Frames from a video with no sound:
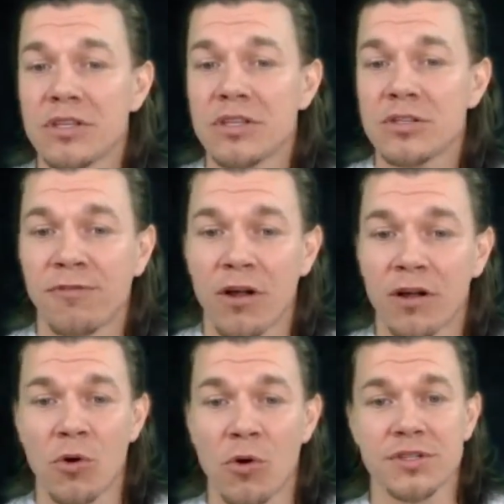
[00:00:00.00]
thing to
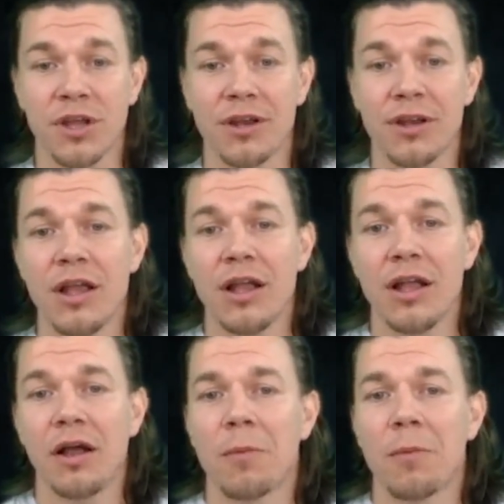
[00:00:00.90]
focus on.
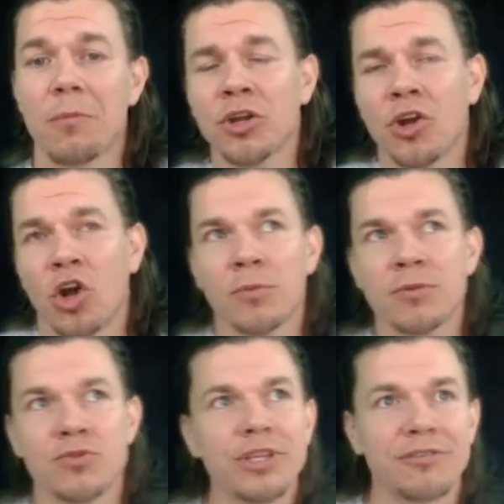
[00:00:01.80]
Are
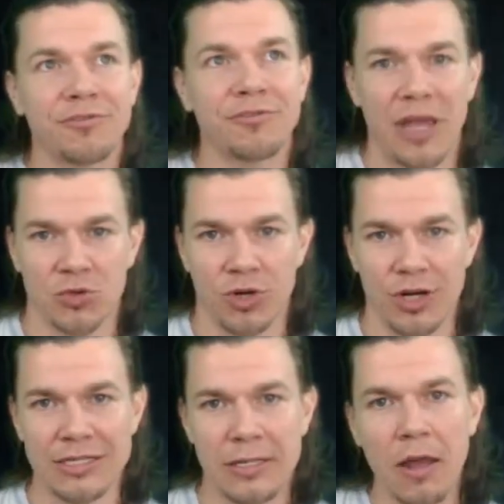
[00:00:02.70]
carbs really
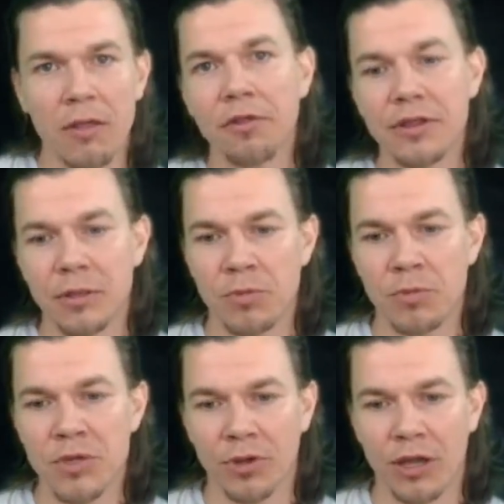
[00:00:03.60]
inflammatory? That's another thing that
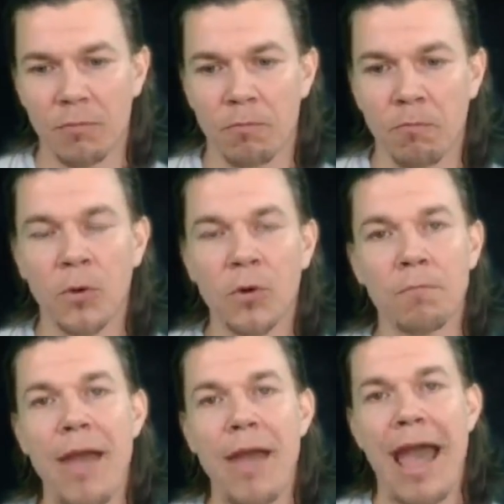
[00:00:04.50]
people kind of
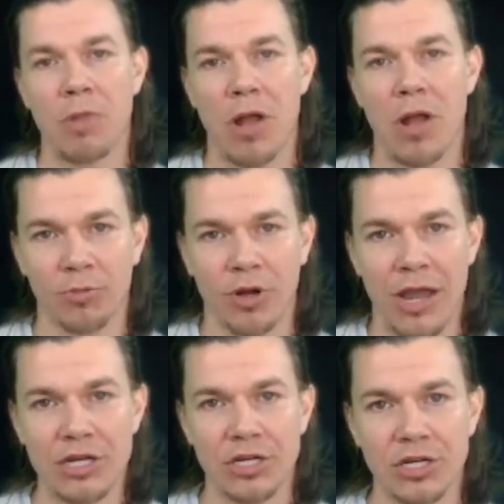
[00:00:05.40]
put bad about
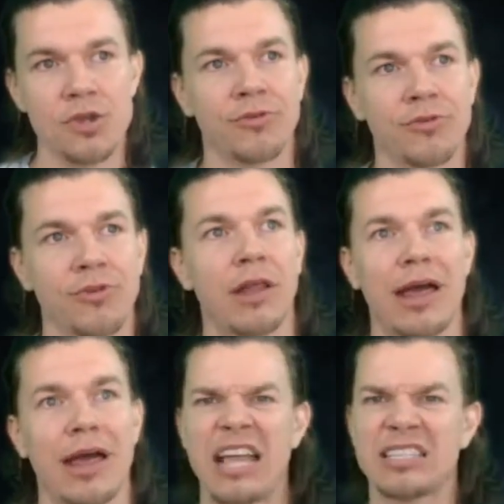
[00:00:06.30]
carbohydrates. You create a
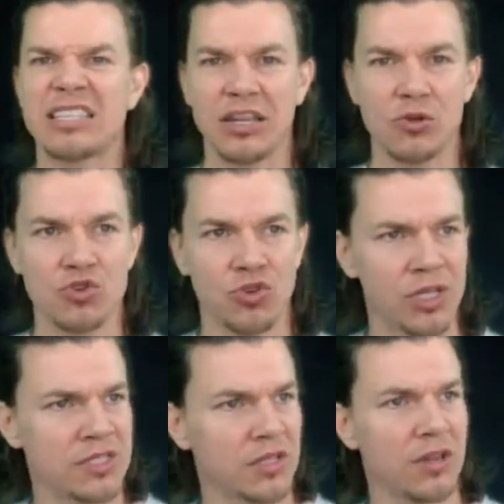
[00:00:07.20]
lot of
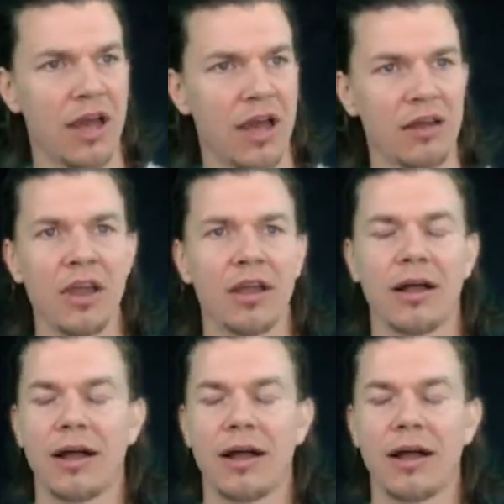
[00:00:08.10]
anti-nutrients and a lot of